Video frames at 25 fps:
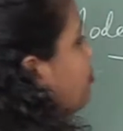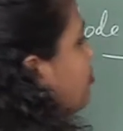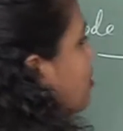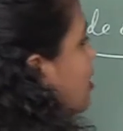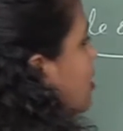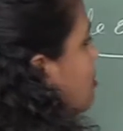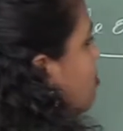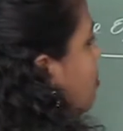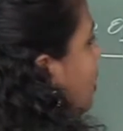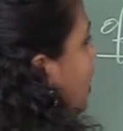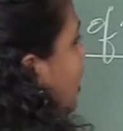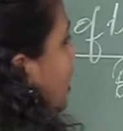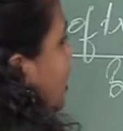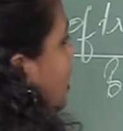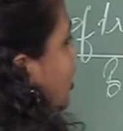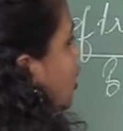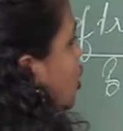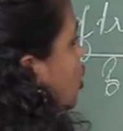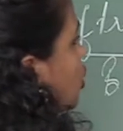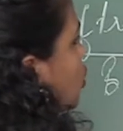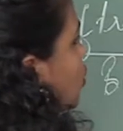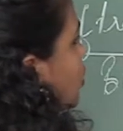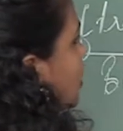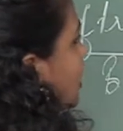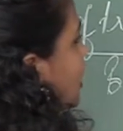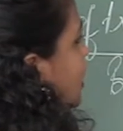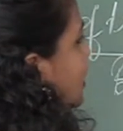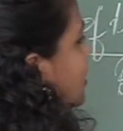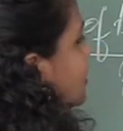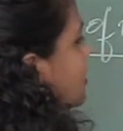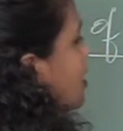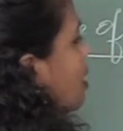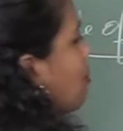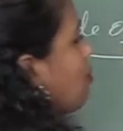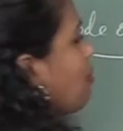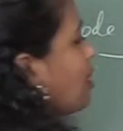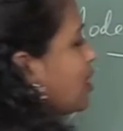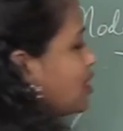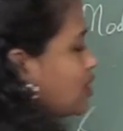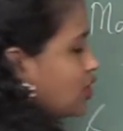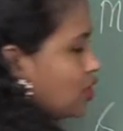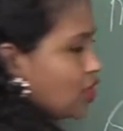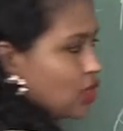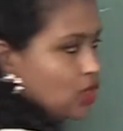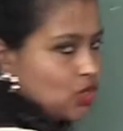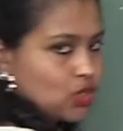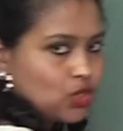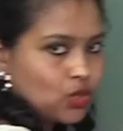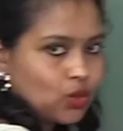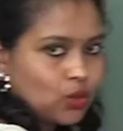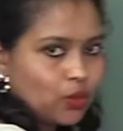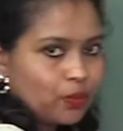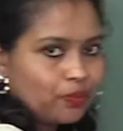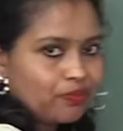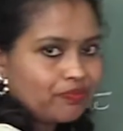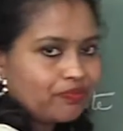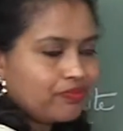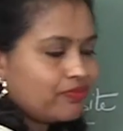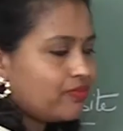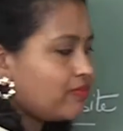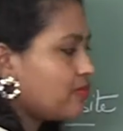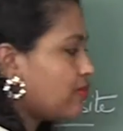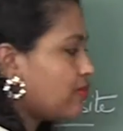female Culex mosquito.